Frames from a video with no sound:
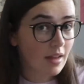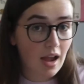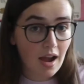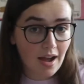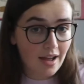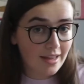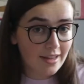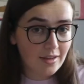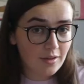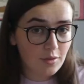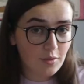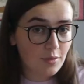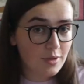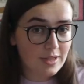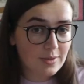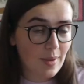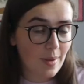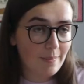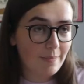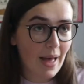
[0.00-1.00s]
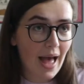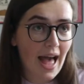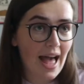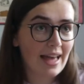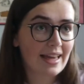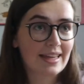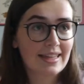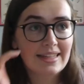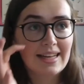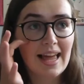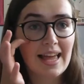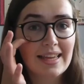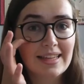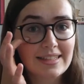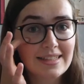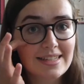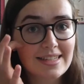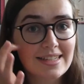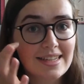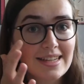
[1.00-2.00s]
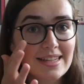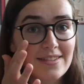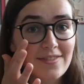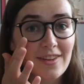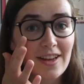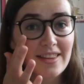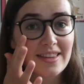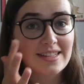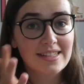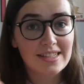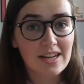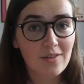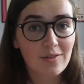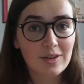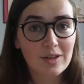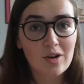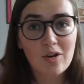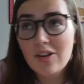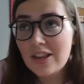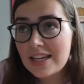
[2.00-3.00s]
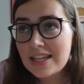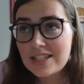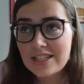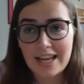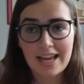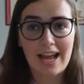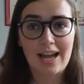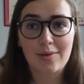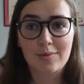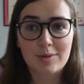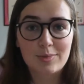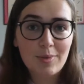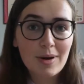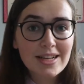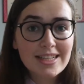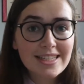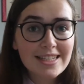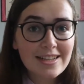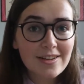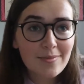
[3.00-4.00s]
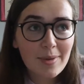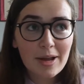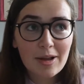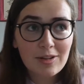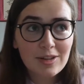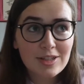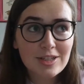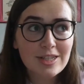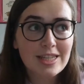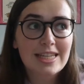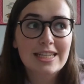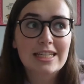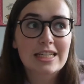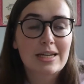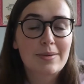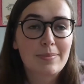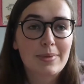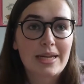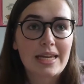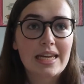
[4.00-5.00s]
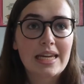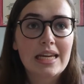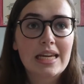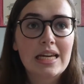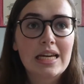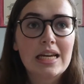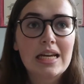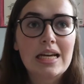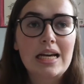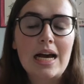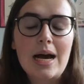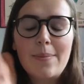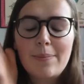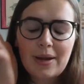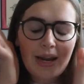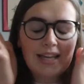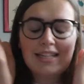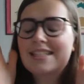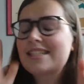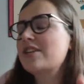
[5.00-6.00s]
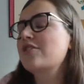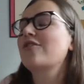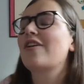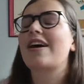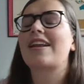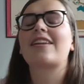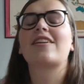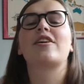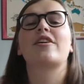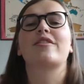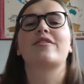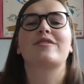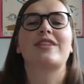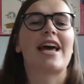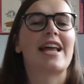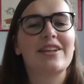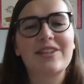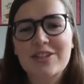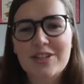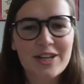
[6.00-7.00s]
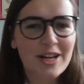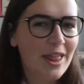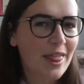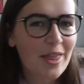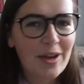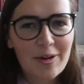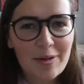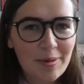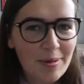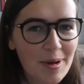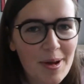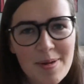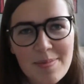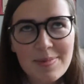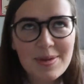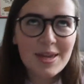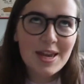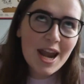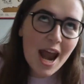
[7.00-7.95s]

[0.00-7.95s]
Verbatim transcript: I always went back and like did further stuff at the college, like I was president of my college theatre company, but I still found a lot of tension in the group, you